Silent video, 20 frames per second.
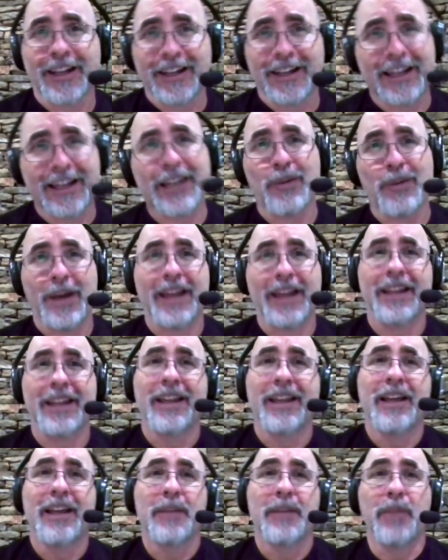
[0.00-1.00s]
anyway,
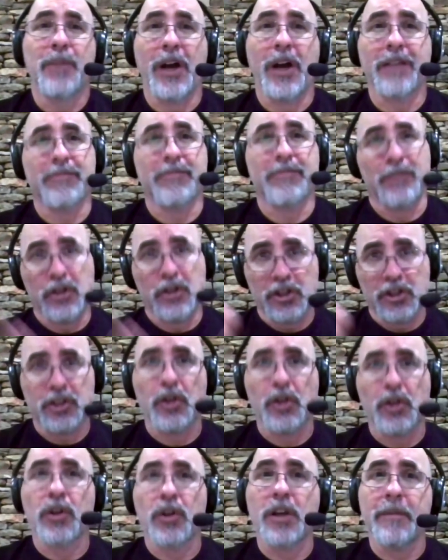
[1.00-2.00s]
but you just
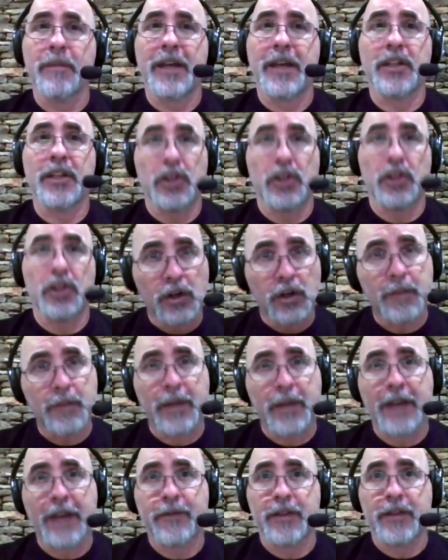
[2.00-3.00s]
don't come in, you don't get
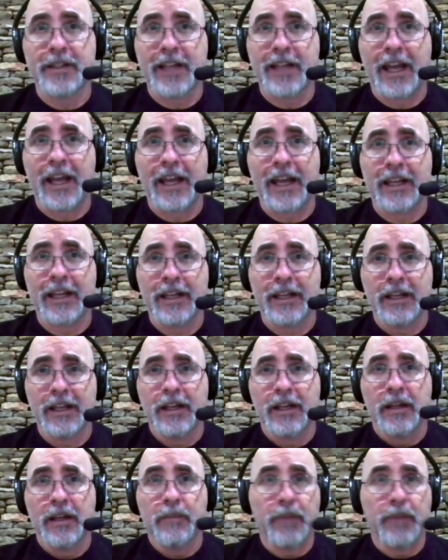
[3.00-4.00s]
paid for the day,
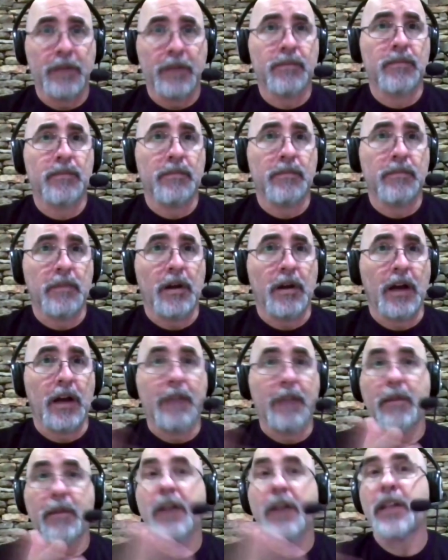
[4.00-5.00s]
but
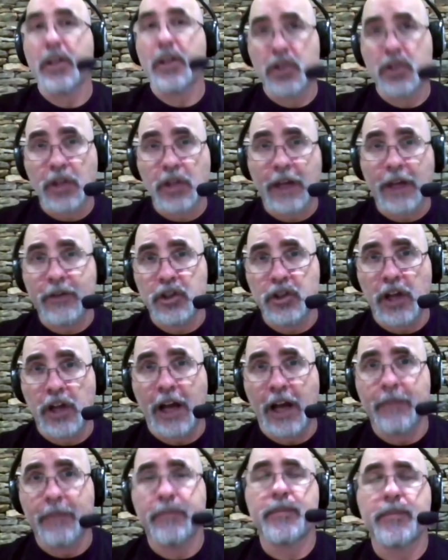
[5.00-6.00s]
on Monday, you still have a
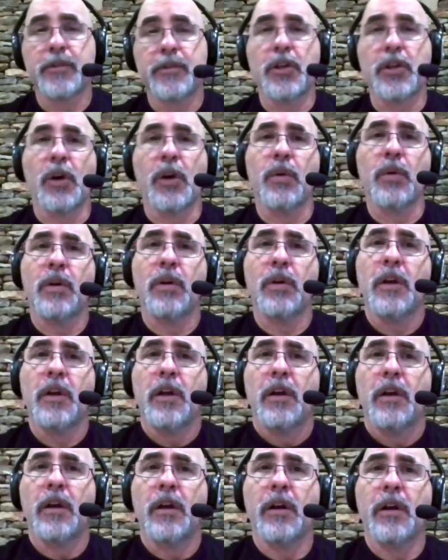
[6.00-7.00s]
job. So,
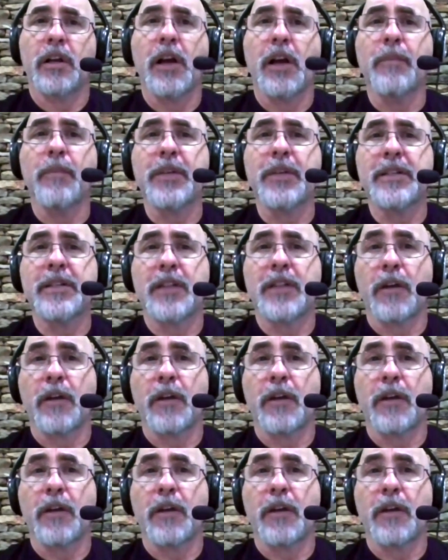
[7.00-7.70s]
uh, companies that are